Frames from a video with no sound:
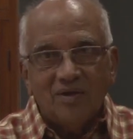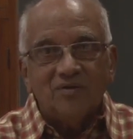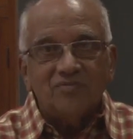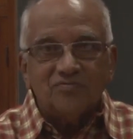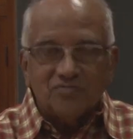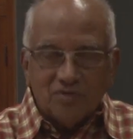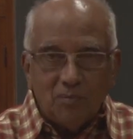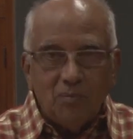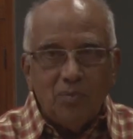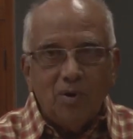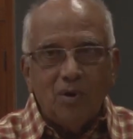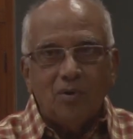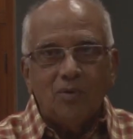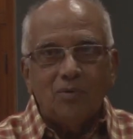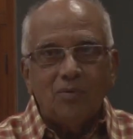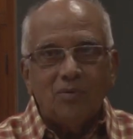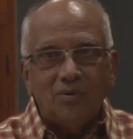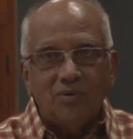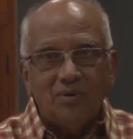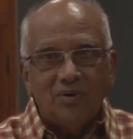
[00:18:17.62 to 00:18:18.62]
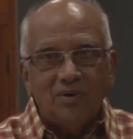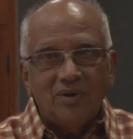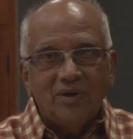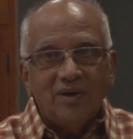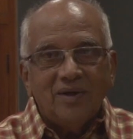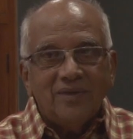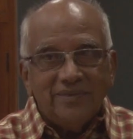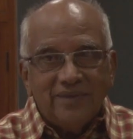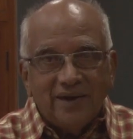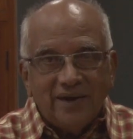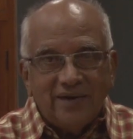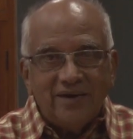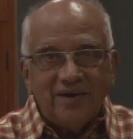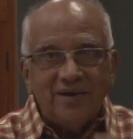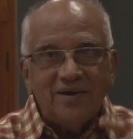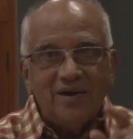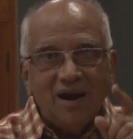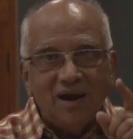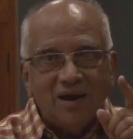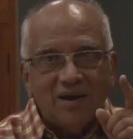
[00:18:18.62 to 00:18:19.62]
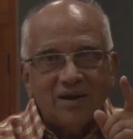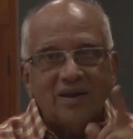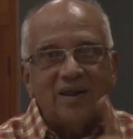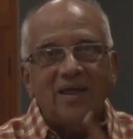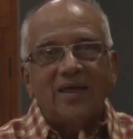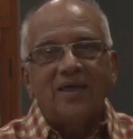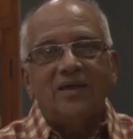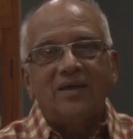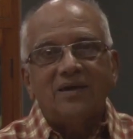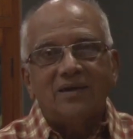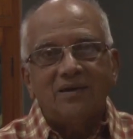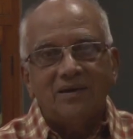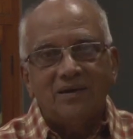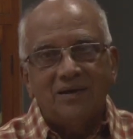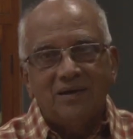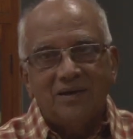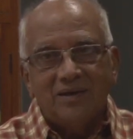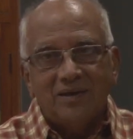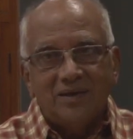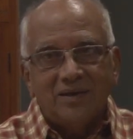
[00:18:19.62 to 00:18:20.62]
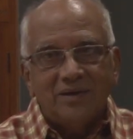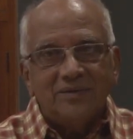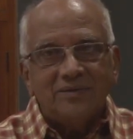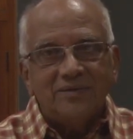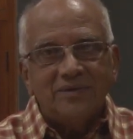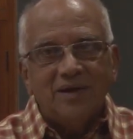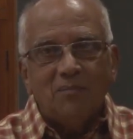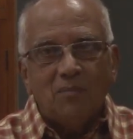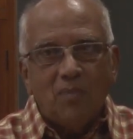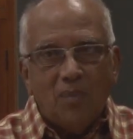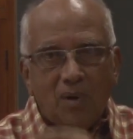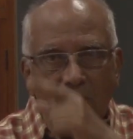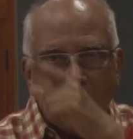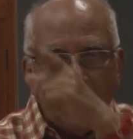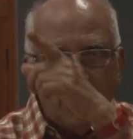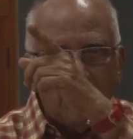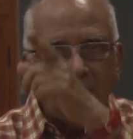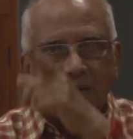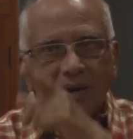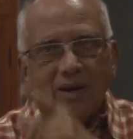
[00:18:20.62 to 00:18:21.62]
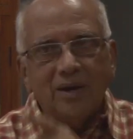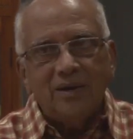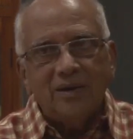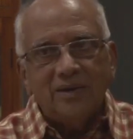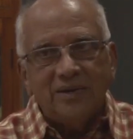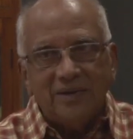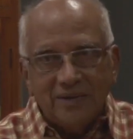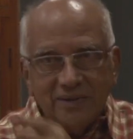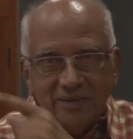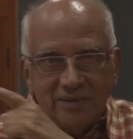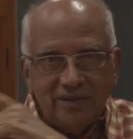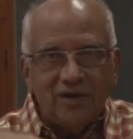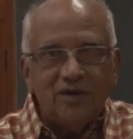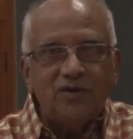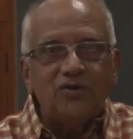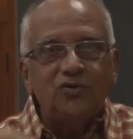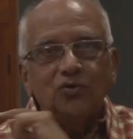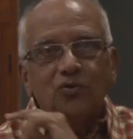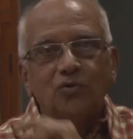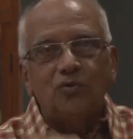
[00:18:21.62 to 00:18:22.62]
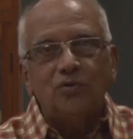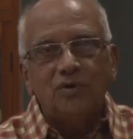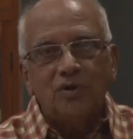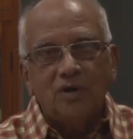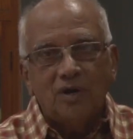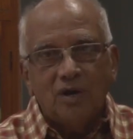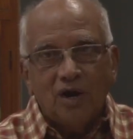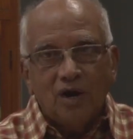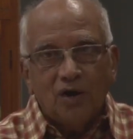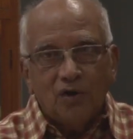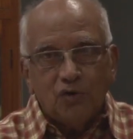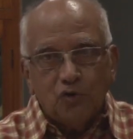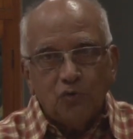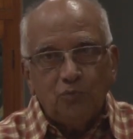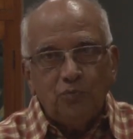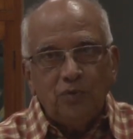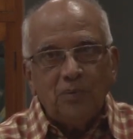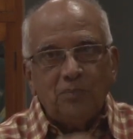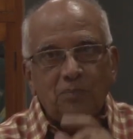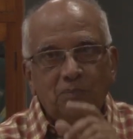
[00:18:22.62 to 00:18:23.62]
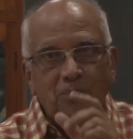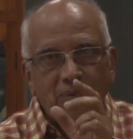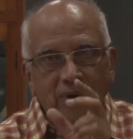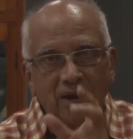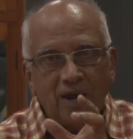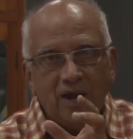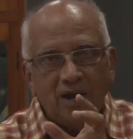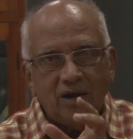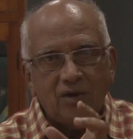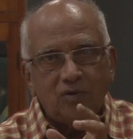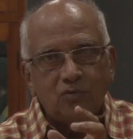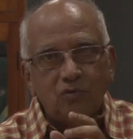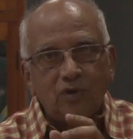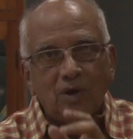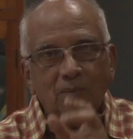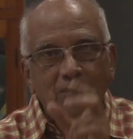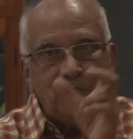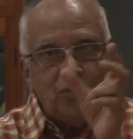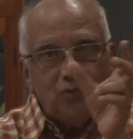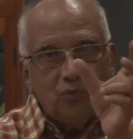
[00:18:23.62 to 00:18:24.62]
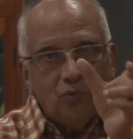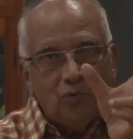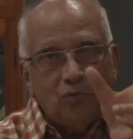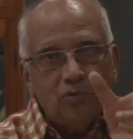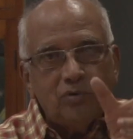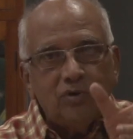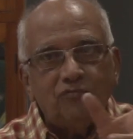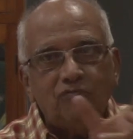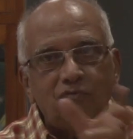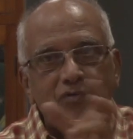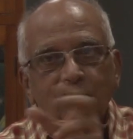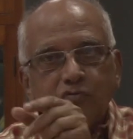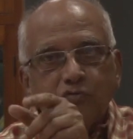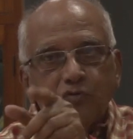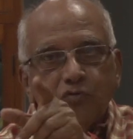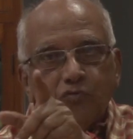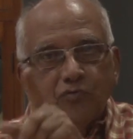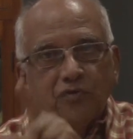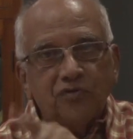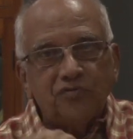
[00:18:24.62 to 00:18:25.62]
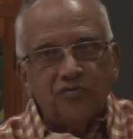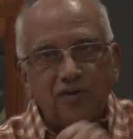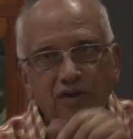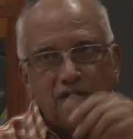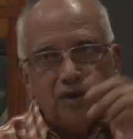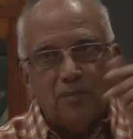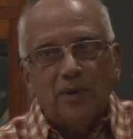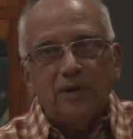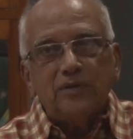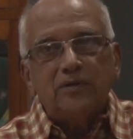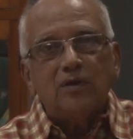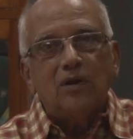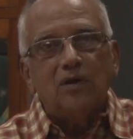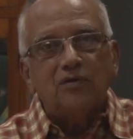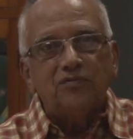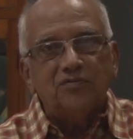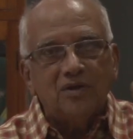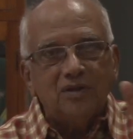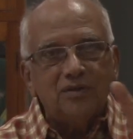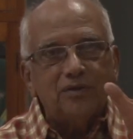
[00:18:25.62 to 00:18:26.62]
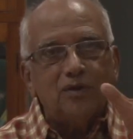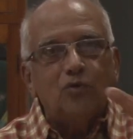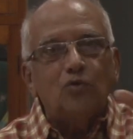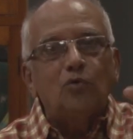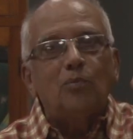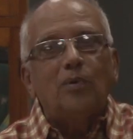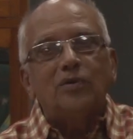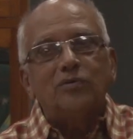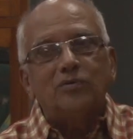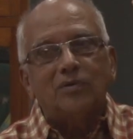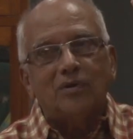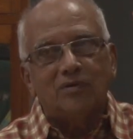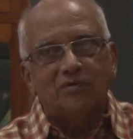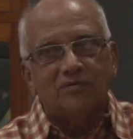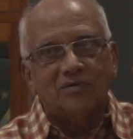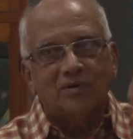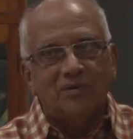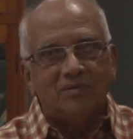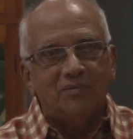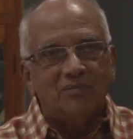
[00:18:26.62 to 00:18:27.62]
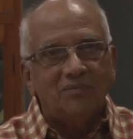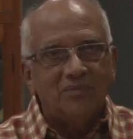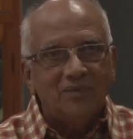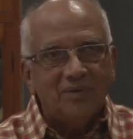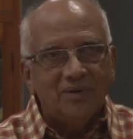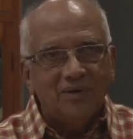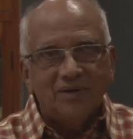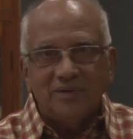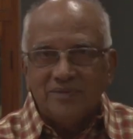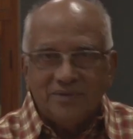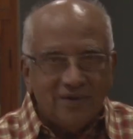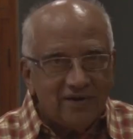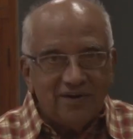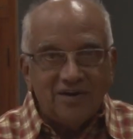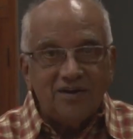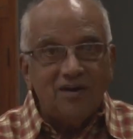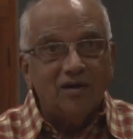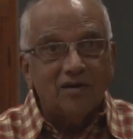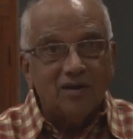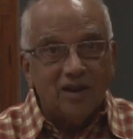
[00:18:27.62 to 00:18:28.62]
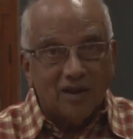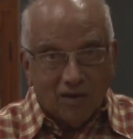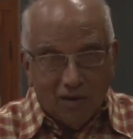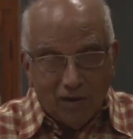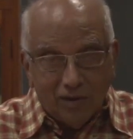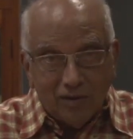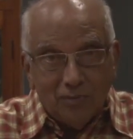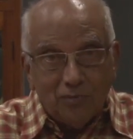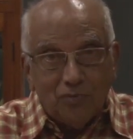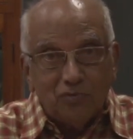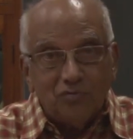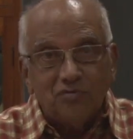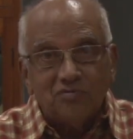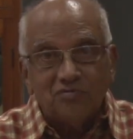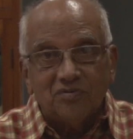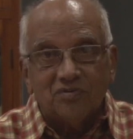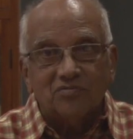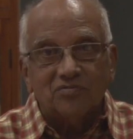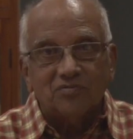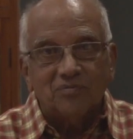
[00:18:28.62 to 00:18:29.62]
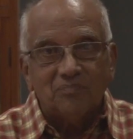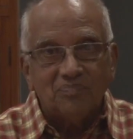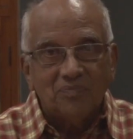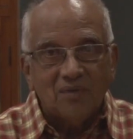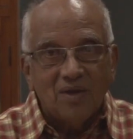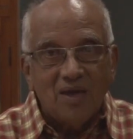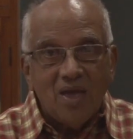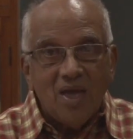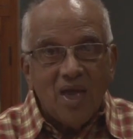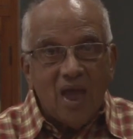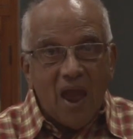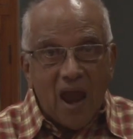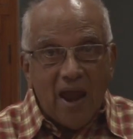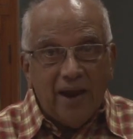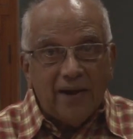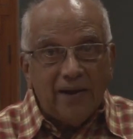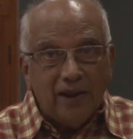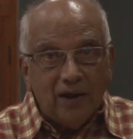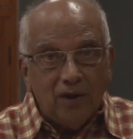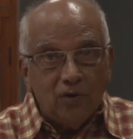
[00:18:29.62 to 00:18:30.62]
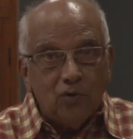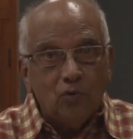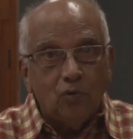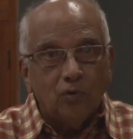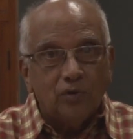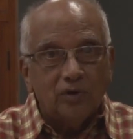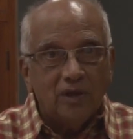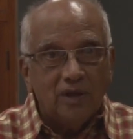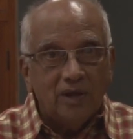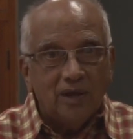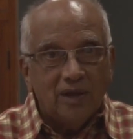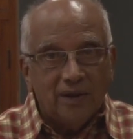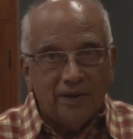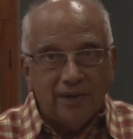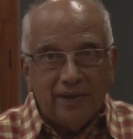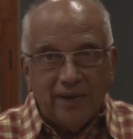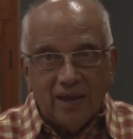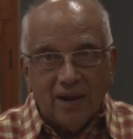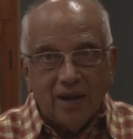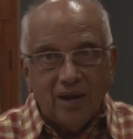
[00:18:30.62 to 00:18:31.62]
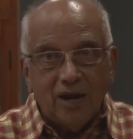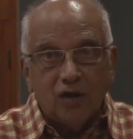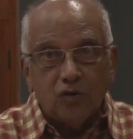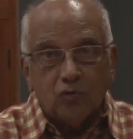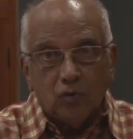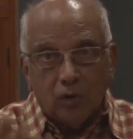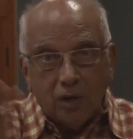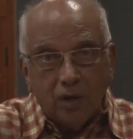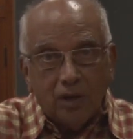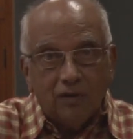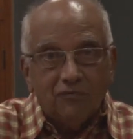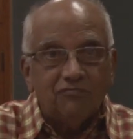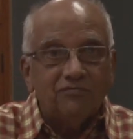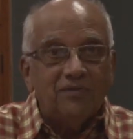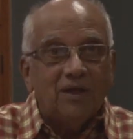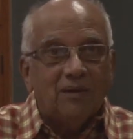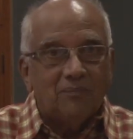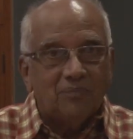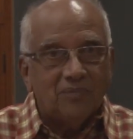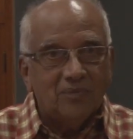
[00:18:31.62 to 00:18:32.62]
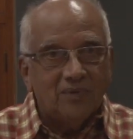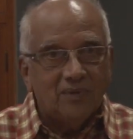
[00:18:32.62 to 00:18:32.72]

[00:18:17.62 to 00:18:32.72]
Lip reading: somehow they did not like a modern Hindi tune to be played to a beautiful situation in a mythological Telugu mythological. They did not like, all the musicians. And en route, nearly 12 of them,